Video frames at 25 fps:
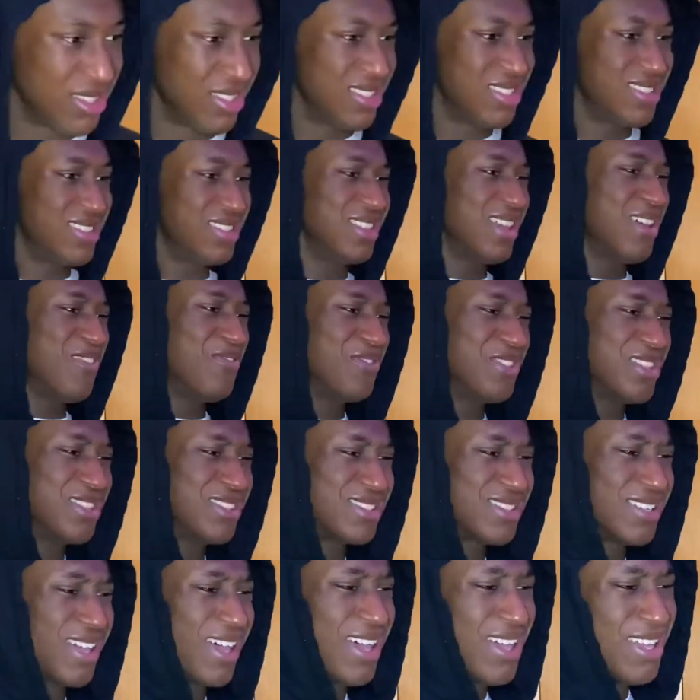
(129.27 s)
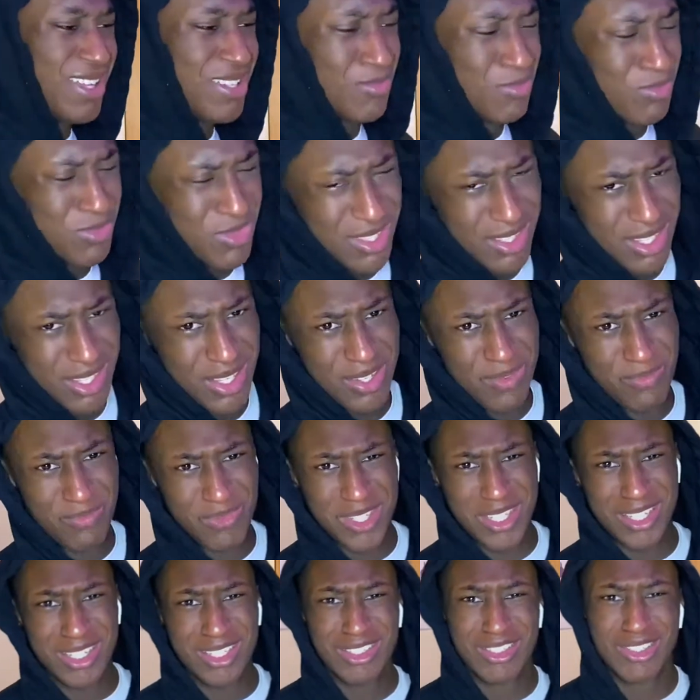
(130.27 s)
seven times.
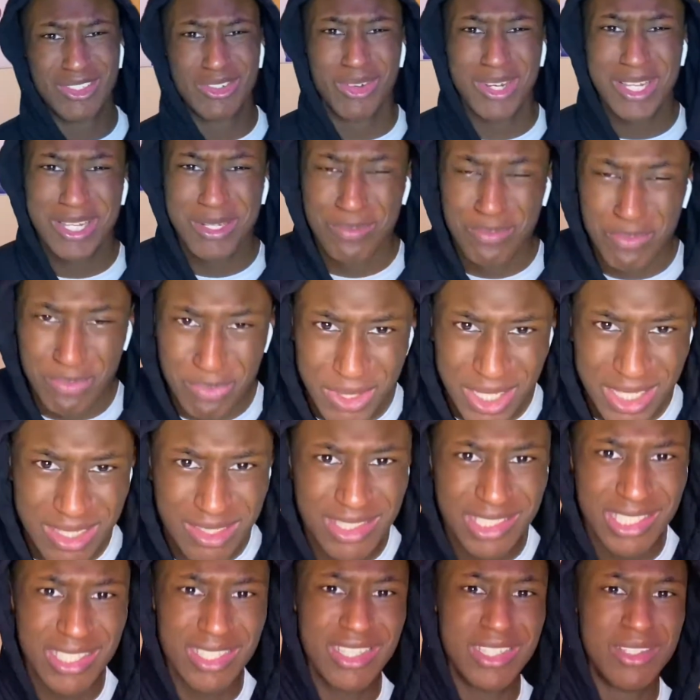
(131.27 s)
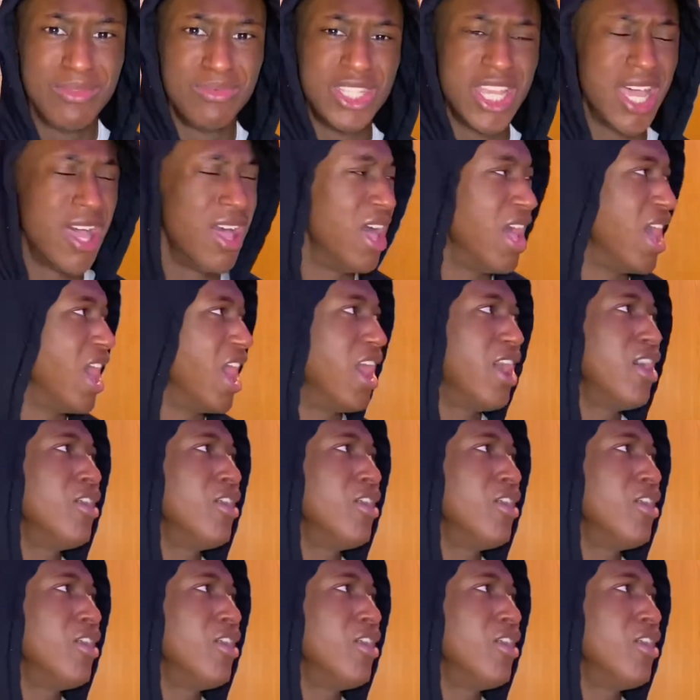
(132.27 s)
He destroyed big teams. I